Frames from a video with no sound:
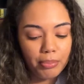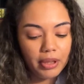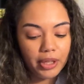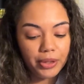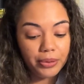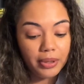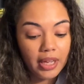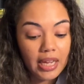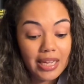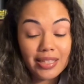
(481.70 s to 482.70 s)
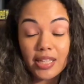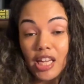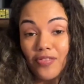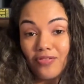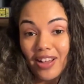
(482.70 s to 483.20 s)
below so you
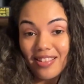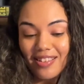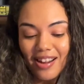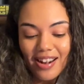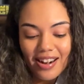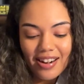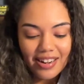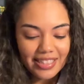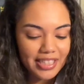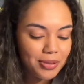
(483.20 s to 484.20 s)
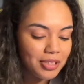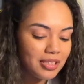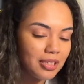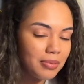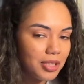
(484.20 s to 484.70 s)
can follow her and see what
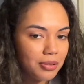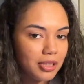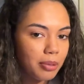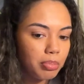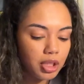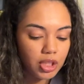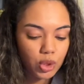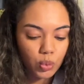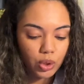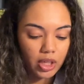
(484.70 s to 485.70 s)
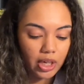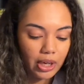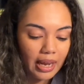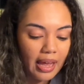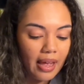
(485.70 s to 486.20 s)
she's up to in the bookish
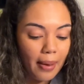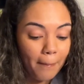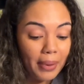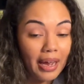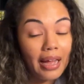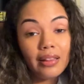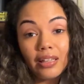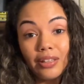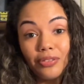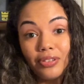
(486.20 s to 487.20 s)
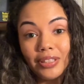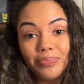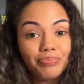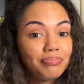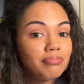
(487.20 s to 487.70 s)
world. But I love
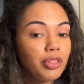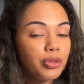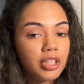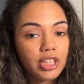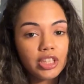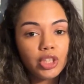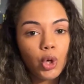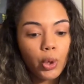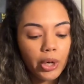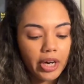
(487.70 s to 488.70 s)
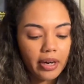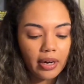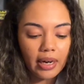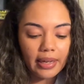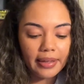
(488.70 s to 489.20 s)
thrillers,
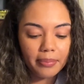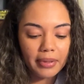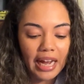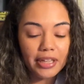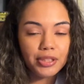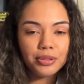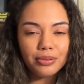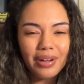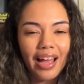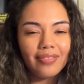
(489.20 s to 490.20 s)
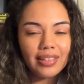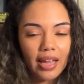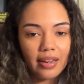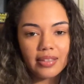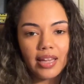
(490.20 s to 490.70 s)
horror, but I do have to
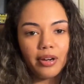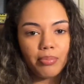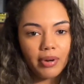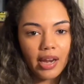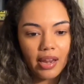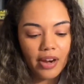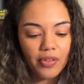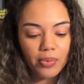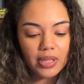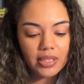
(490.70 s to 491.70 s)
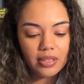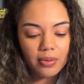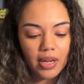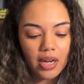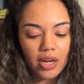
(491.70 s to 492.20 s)
kind of take a break every once in a
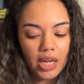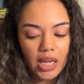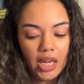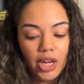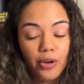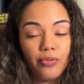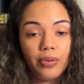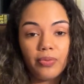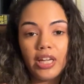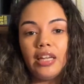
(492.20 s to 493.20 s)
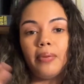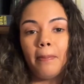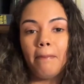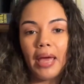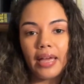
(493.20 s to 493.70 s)
while from reading
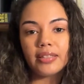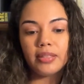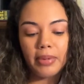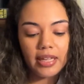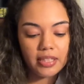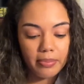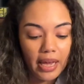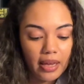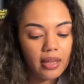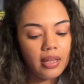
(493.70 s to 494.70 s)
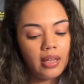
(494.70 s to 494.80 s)
it back to back to back.